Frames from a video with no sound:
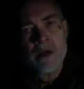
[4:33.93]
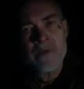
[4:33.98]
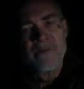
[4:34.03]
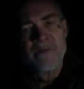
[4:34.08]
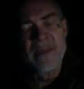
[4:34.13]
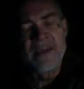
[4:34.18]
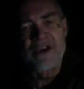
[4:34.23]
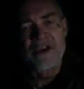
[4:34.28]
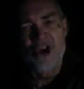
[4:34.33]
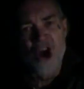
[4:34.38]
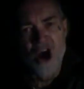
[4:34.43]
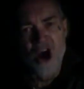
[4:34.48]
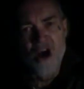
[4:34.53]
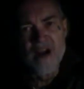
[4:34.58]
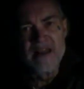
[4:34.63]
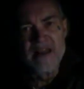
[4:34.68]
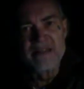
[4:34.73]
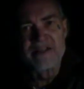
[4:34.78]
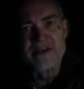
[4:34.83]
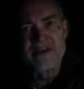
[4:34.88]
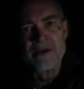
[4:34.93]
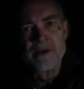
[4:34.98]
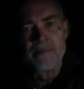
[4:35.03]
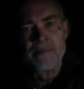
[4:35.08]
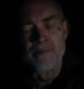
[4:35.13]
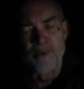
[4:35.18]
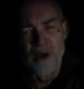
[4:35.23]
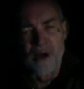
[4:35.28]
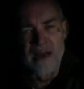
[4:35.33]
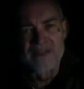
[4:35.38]
The current
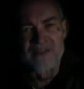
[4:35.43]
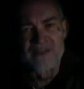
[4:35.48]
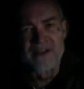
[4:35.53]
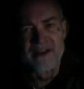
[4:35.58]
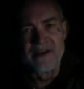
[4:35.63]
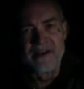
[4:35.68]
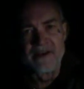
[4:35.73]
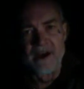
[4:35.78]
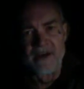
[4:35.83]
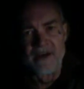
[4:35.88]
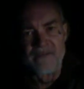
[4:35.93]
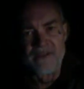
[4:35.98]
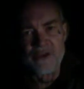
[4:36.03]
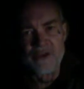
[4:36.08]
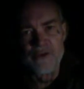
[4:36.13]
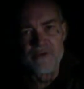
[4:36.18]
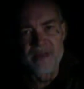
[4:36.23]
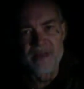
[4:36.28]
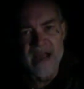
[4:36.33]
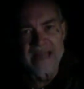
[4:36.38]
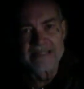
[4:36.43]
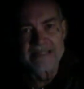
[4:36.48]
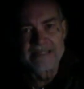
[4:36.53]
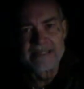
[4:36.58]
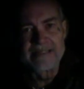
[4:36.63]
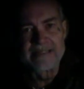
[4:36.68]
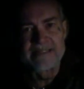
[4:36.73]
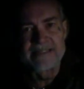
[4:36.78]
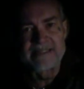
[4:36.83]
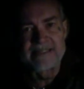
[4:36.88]
president of the
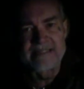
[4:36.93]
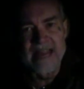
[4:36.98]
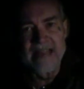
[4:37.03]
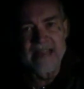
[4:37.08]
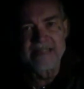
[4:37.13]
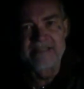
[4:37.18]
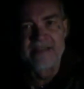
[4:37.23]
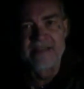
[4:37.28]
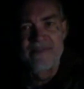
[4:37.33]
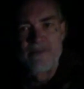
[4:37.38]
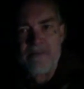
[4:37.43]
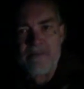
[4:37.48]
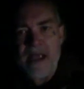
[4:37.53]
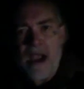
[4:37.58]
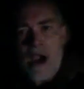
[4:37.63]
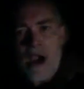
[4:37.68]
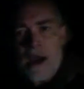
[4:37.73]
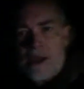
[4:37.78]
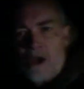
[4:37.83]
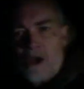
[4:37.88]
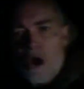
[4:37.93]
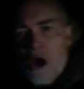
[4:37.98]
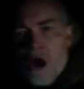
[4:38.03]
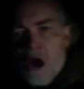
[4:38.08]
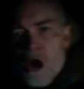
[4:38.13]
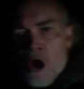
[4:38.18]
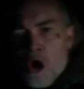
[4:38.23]
United States of America,